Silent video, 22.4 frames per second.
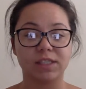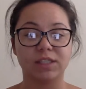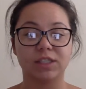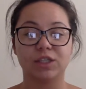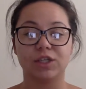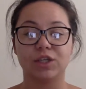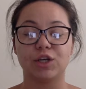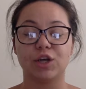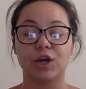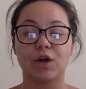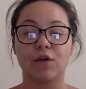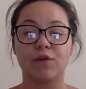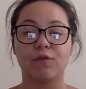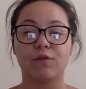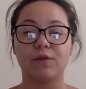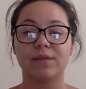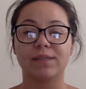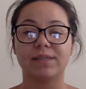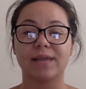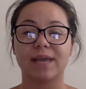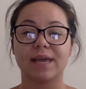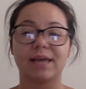So, if
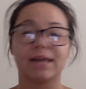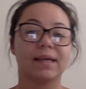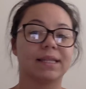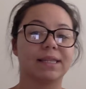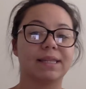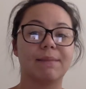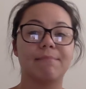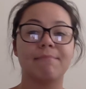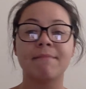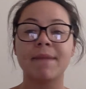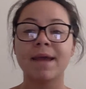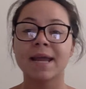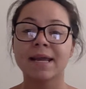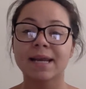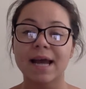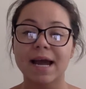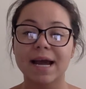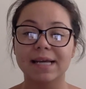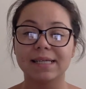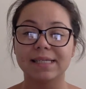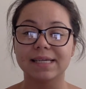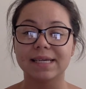we say like the main
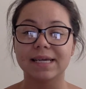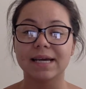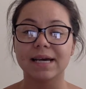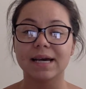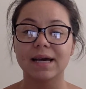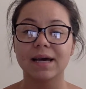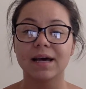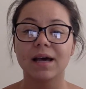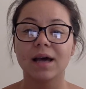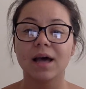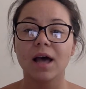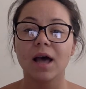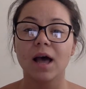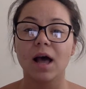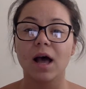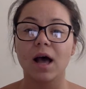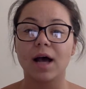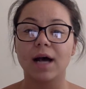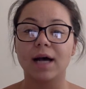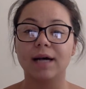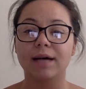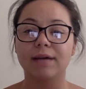idea
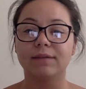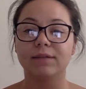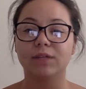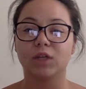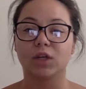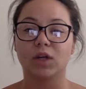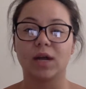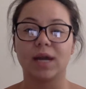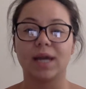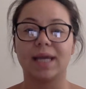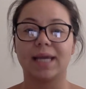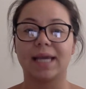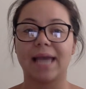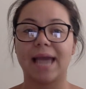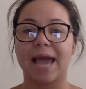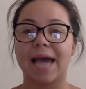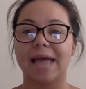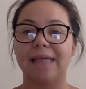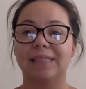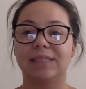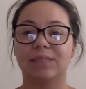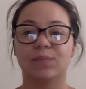of The Great
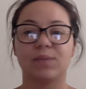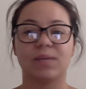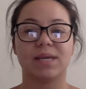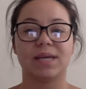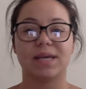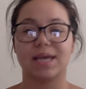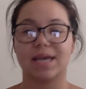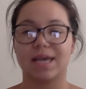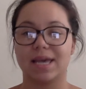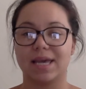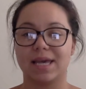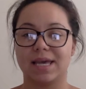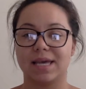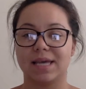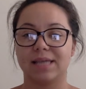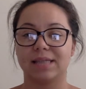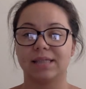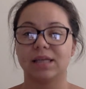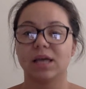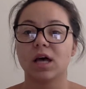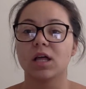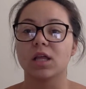Gatsby
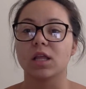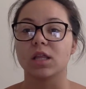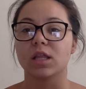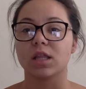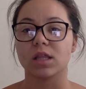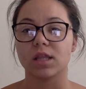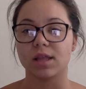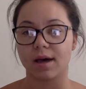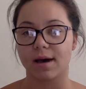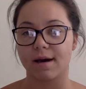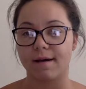is love.